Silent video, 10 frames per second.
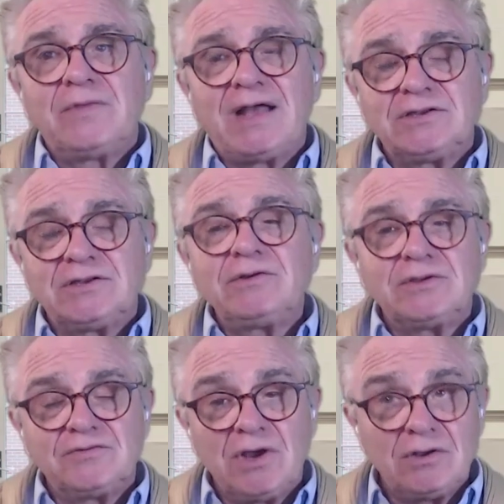series
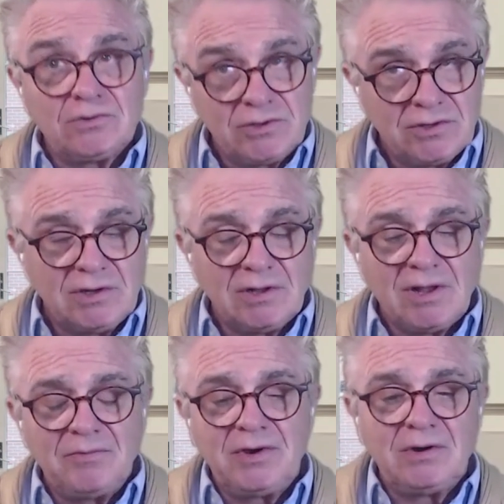of shows, which are still
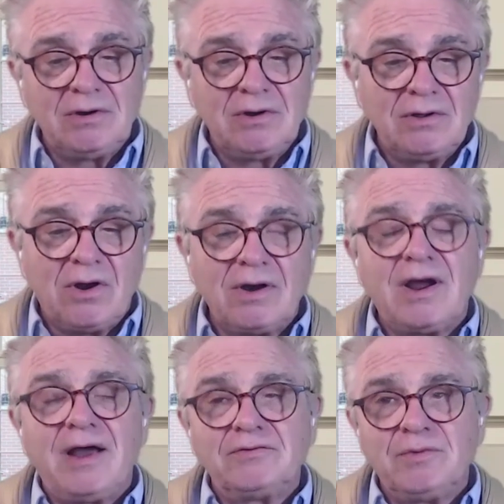up there in
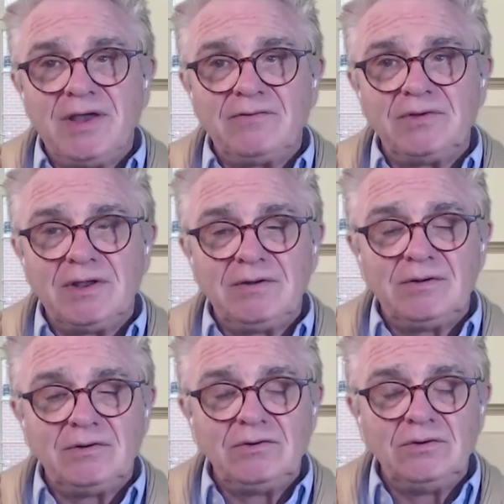archives, we haven't done
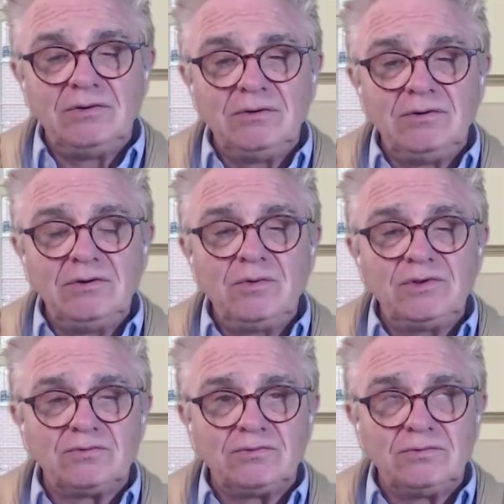new
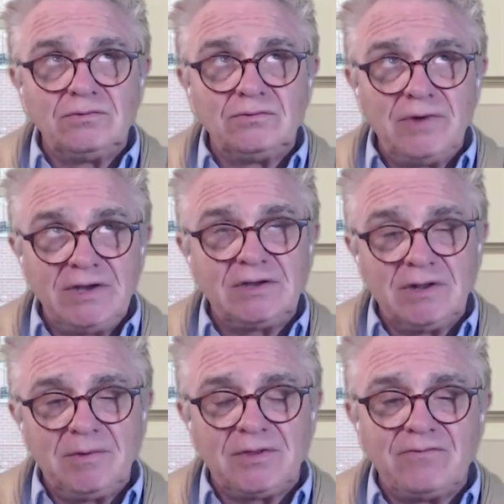ones
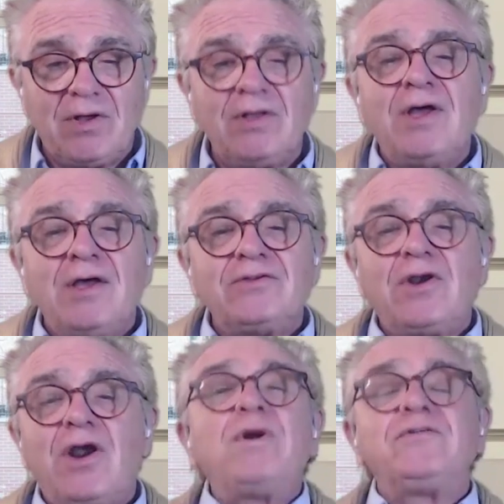recently, but they're all
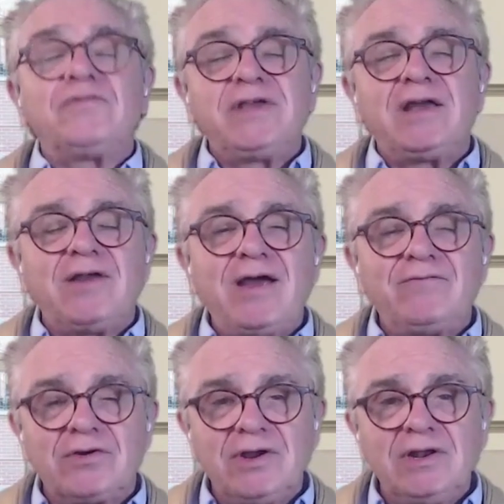wonderfully
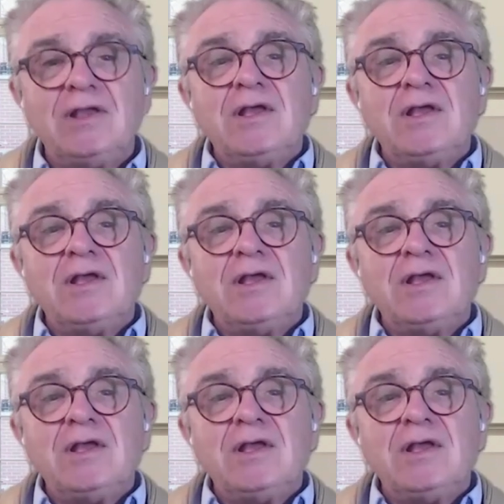evergreen.